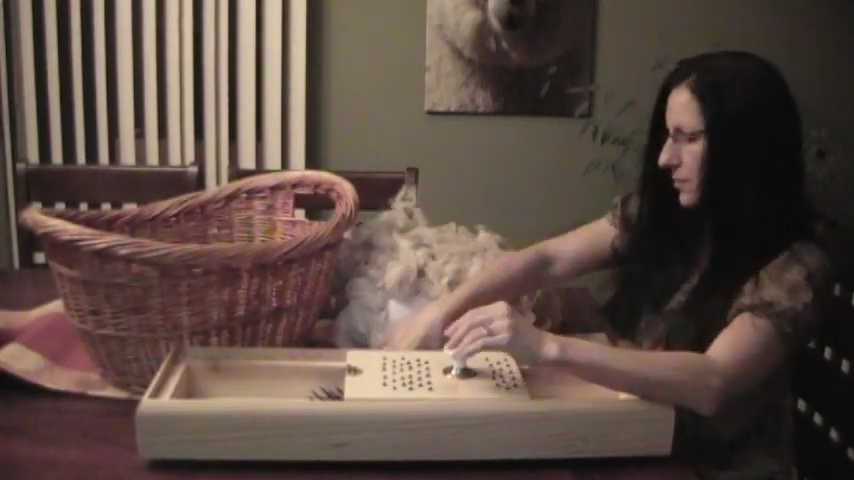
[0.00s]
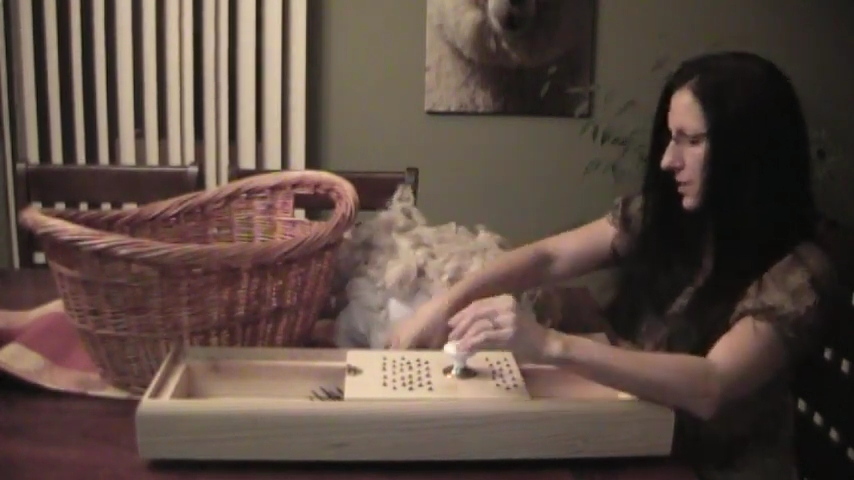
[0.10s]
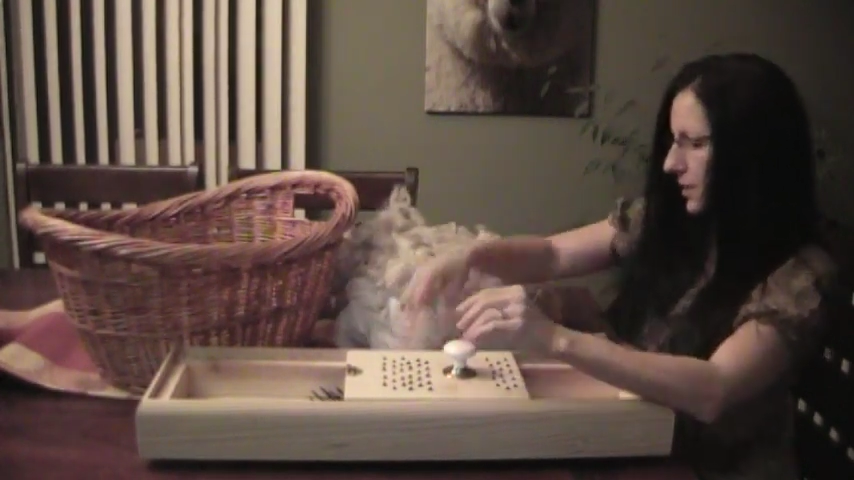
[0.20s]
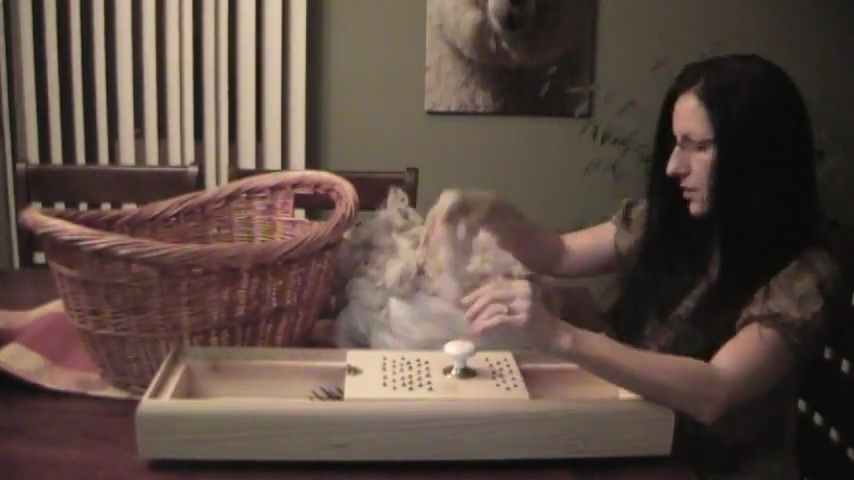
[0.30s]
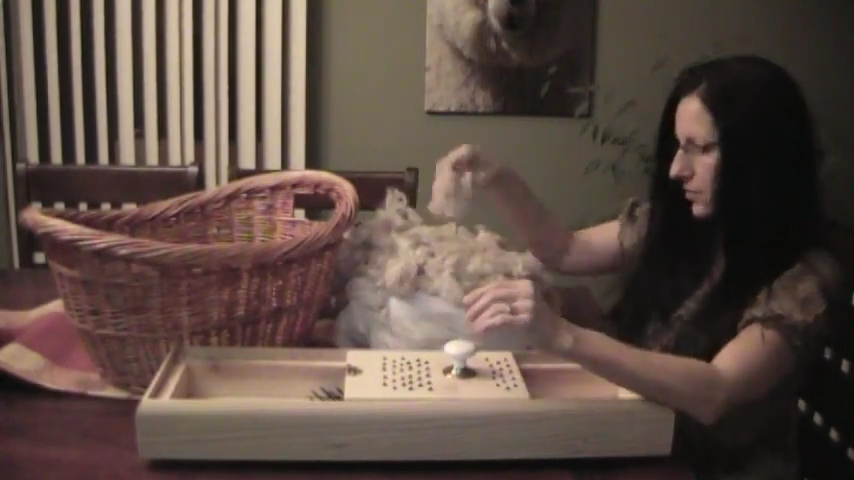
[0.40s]
It was
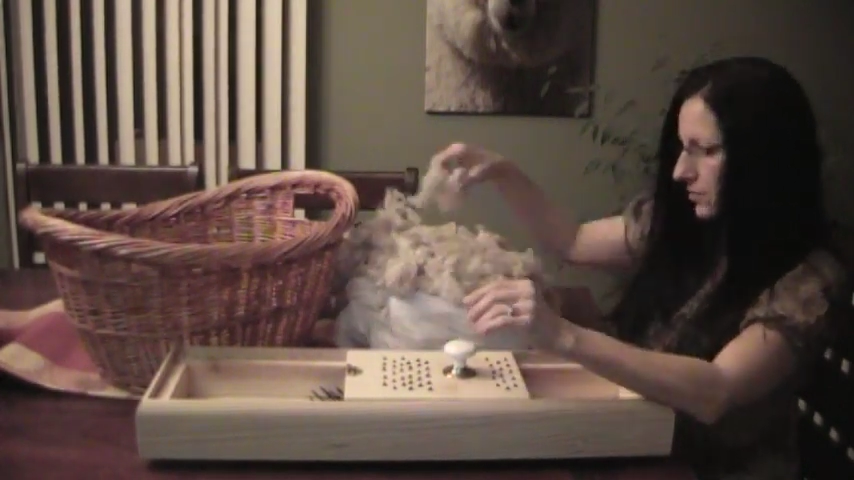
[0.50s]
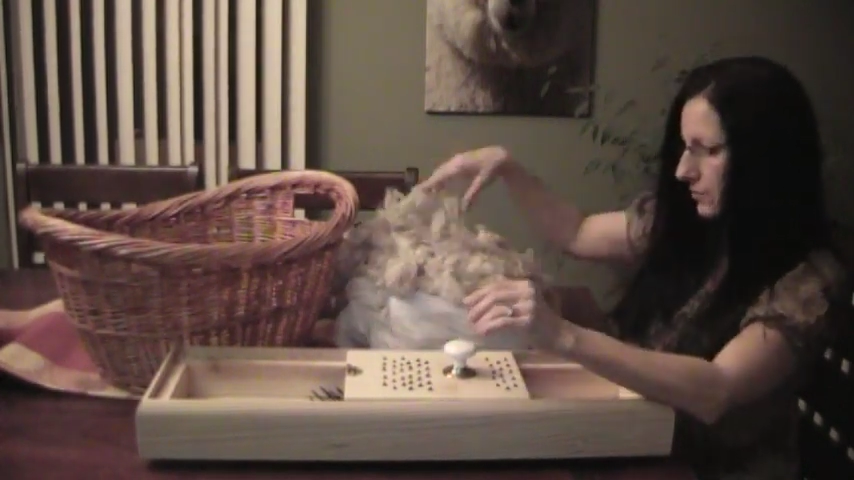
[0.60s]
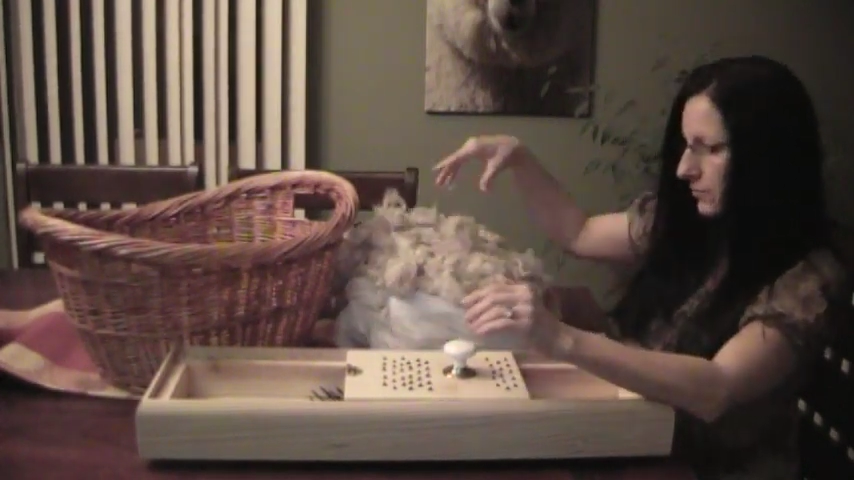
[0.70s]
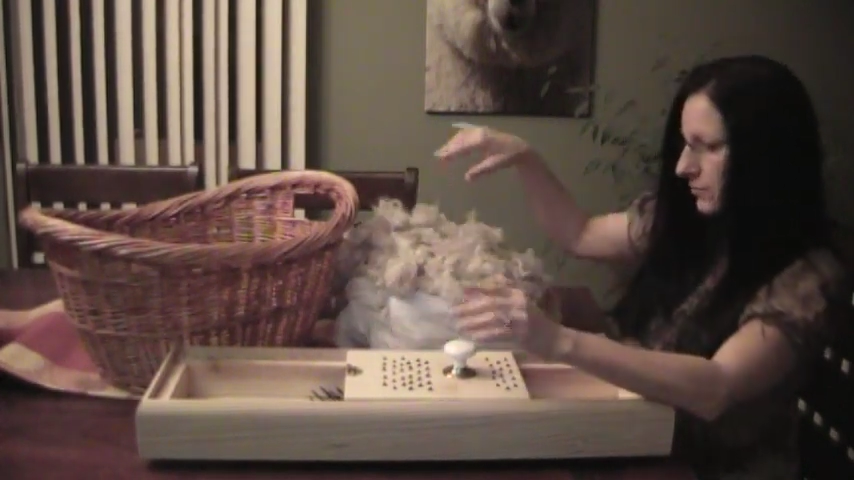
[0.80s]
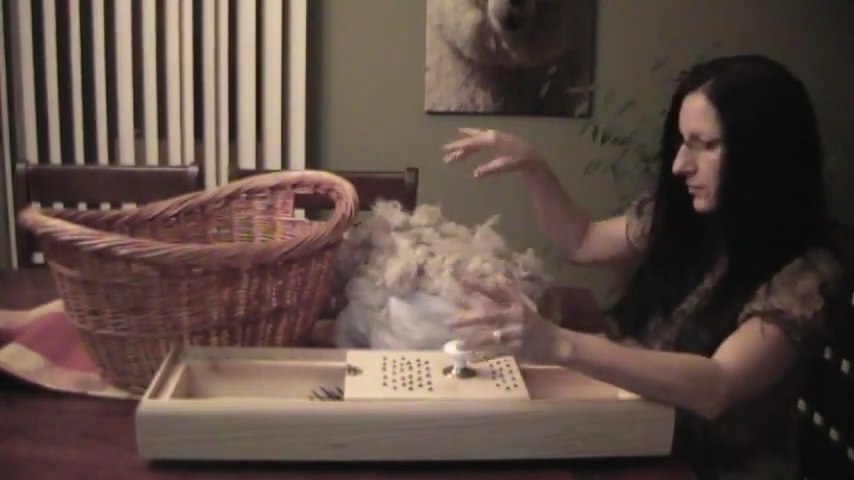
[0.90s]
like
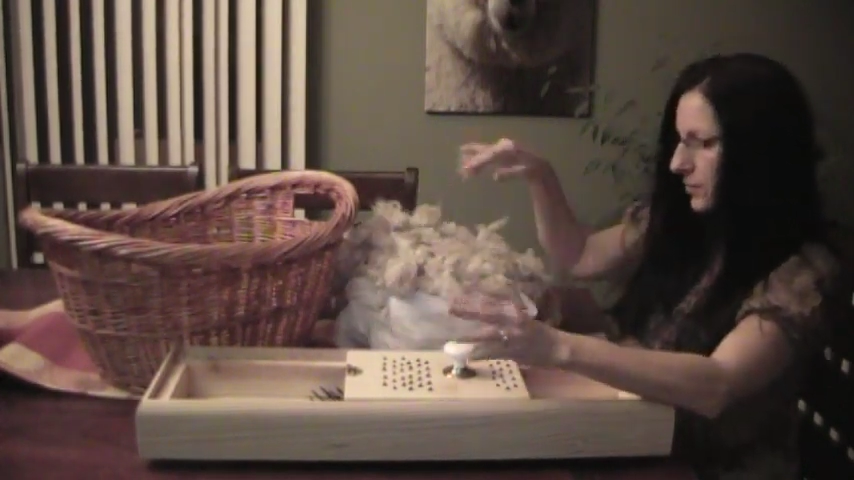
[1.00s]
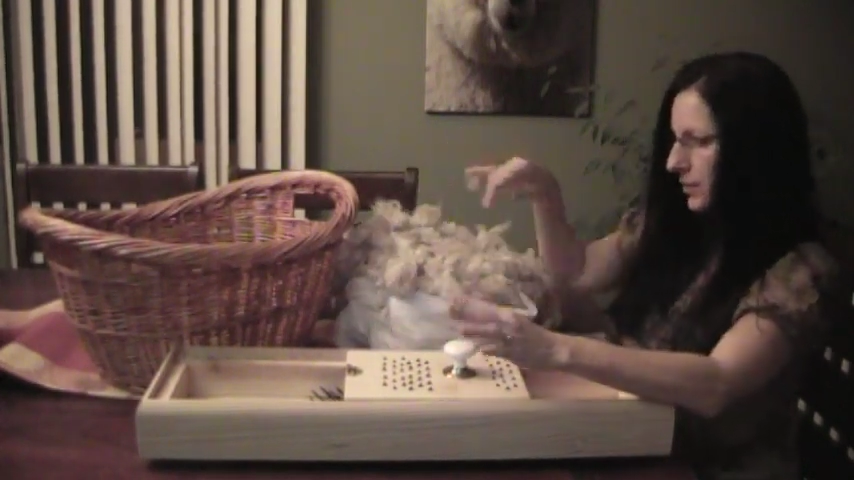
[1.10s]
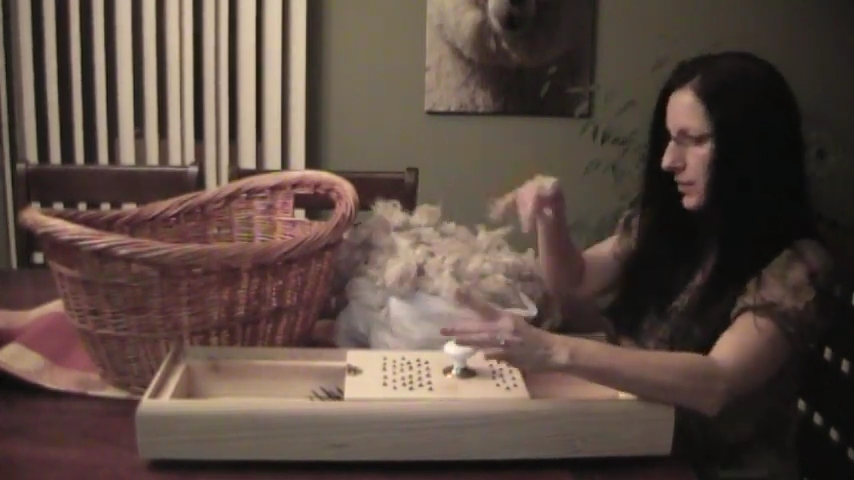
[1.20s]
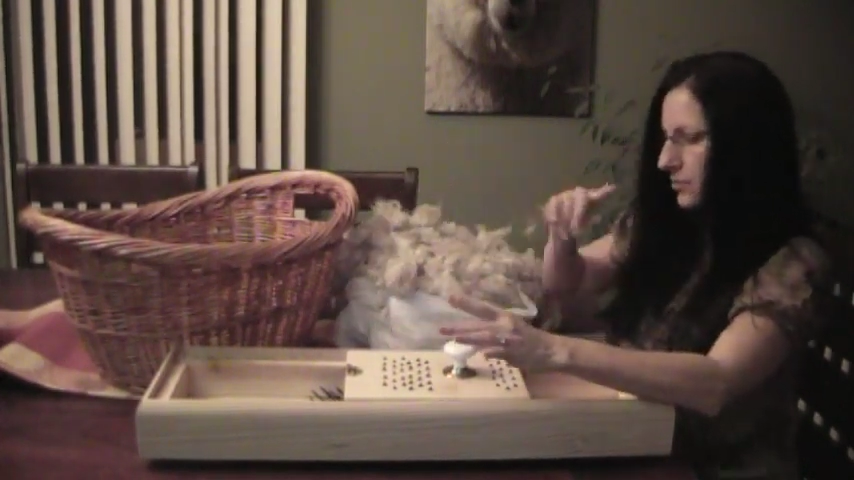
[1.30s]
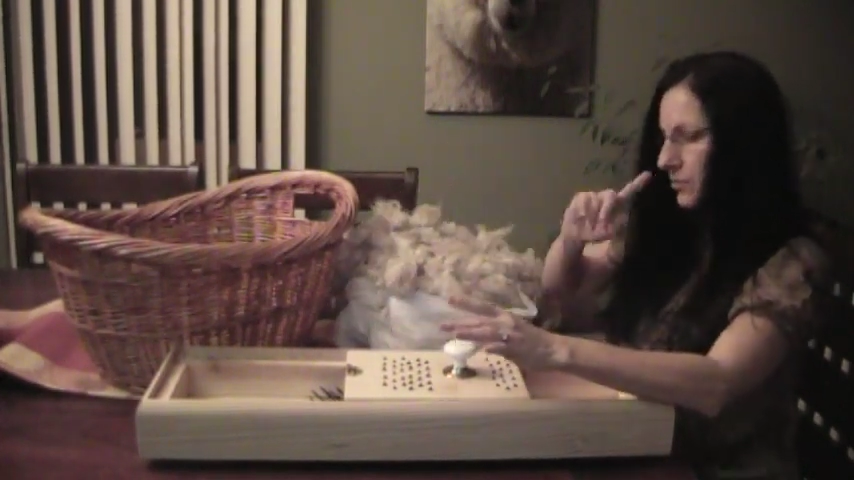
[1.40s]
150
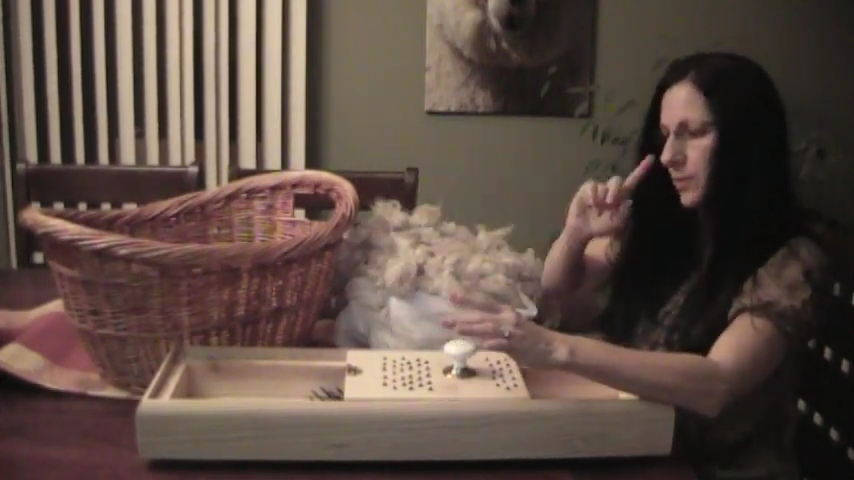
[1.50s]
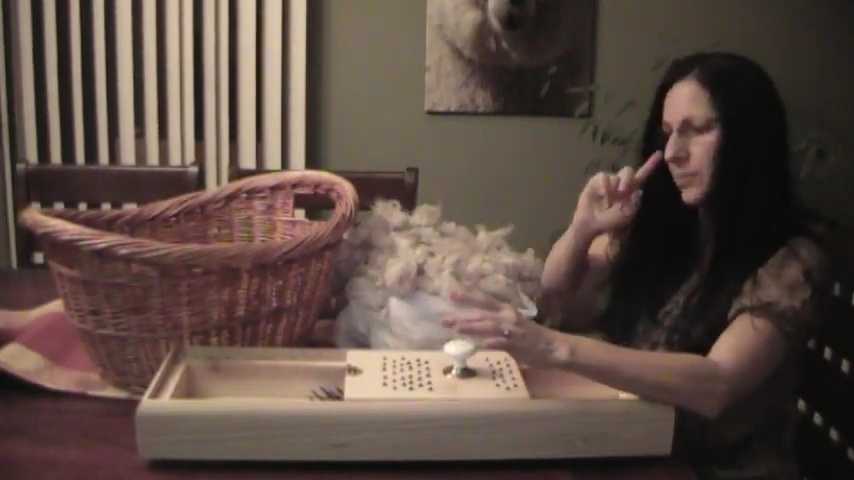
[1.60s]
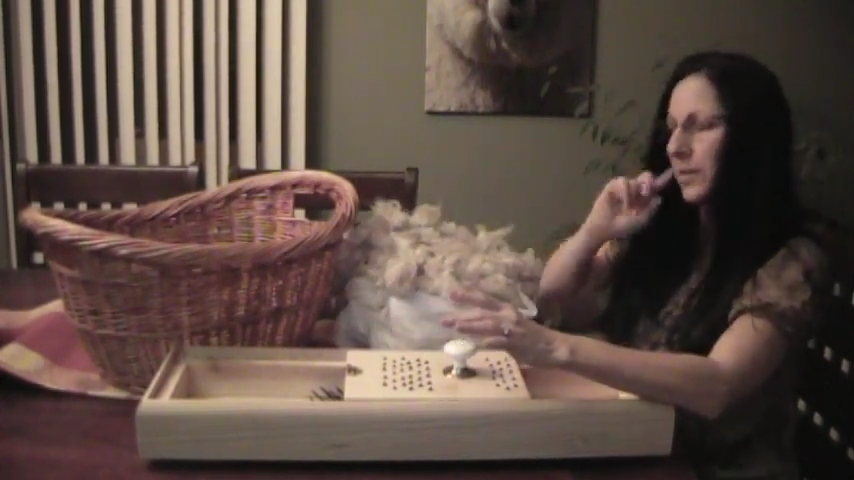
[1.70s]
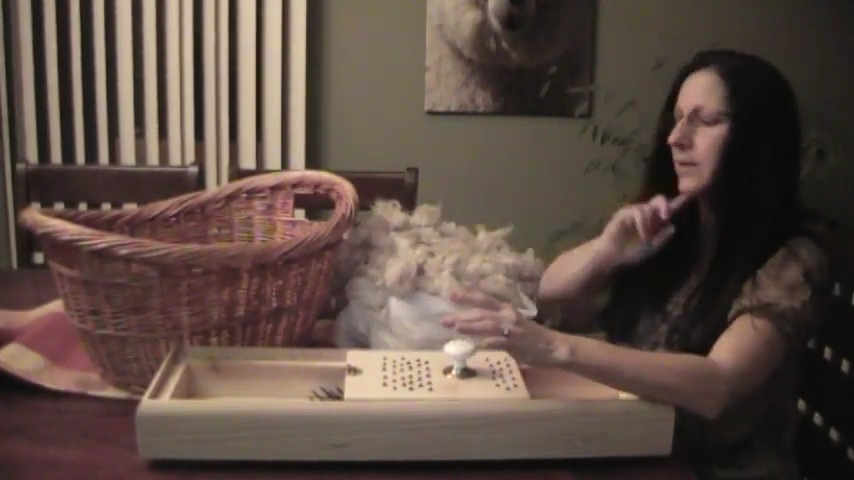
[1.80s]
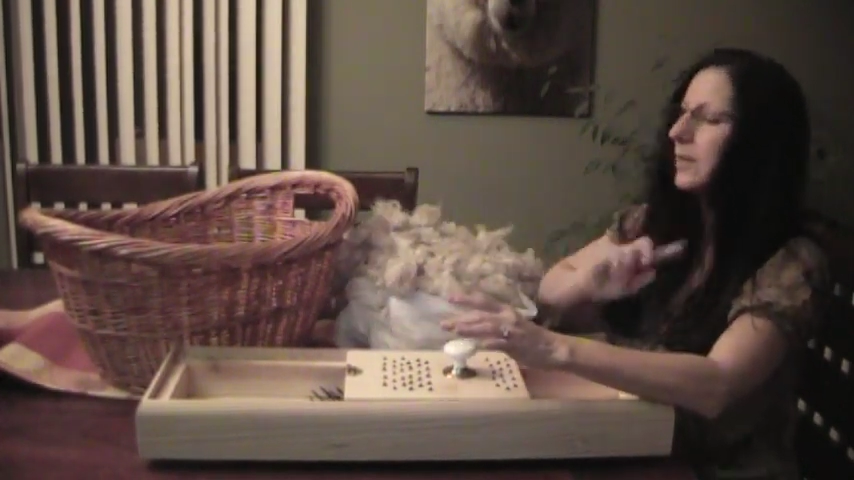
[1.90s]
bucks or
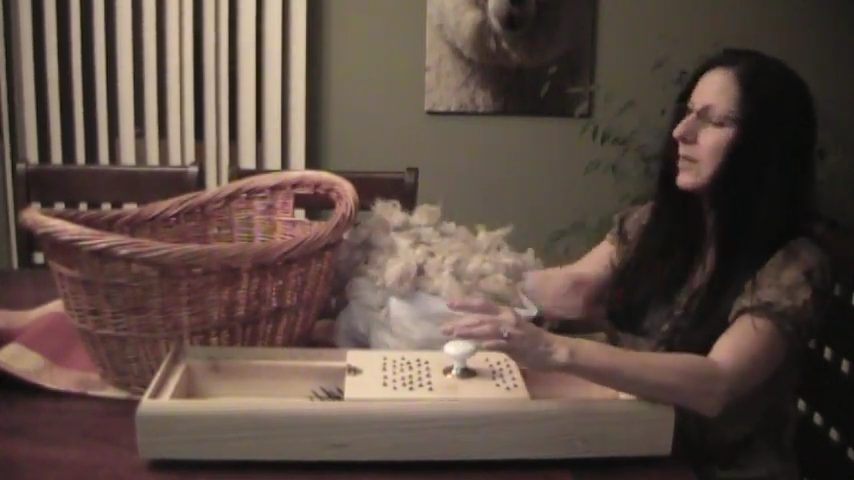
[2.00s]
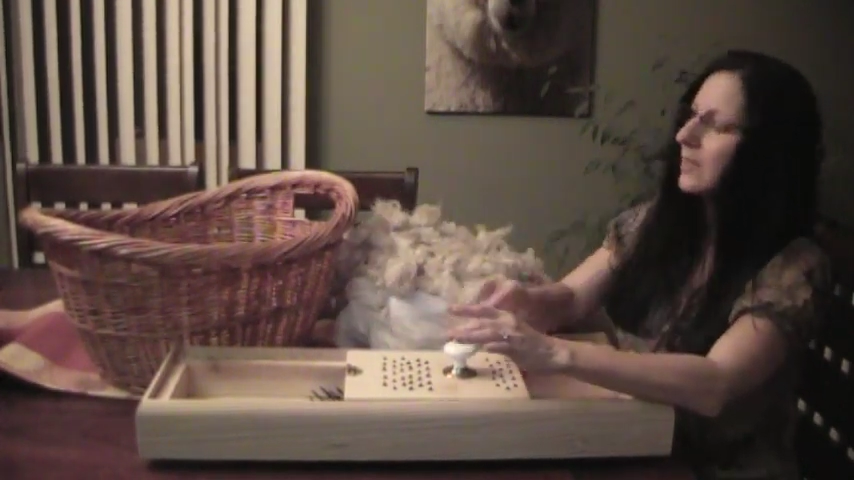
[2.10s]
something.